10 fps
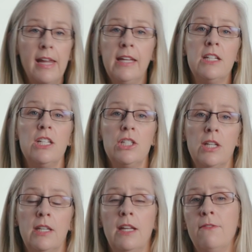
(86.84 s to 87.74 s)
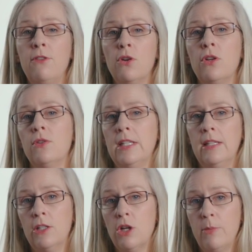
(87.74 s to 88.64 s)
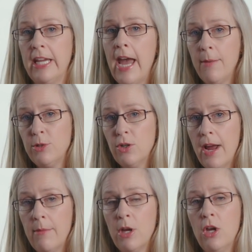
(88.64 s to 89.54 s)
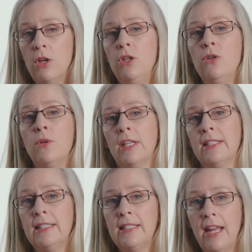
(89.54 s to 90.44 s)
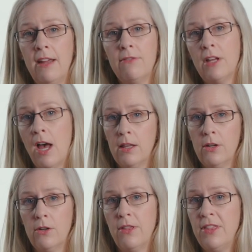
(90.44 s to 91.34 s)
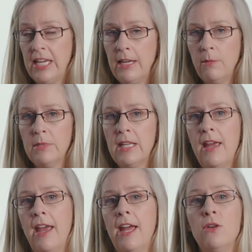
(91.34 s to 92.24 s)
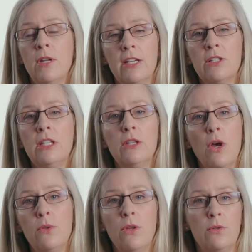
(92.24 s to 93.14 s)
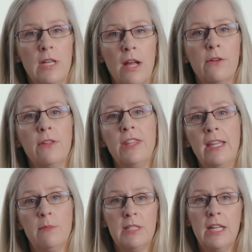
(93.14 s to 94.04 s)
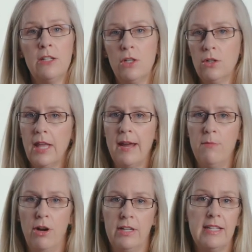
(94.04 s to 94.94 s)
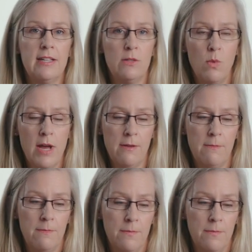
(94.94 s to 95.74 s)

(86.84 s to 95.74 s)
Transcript: In addition, if you're using the Adobe Capture app, you can save color themes, and you can actually load those color themes into your libraries as well.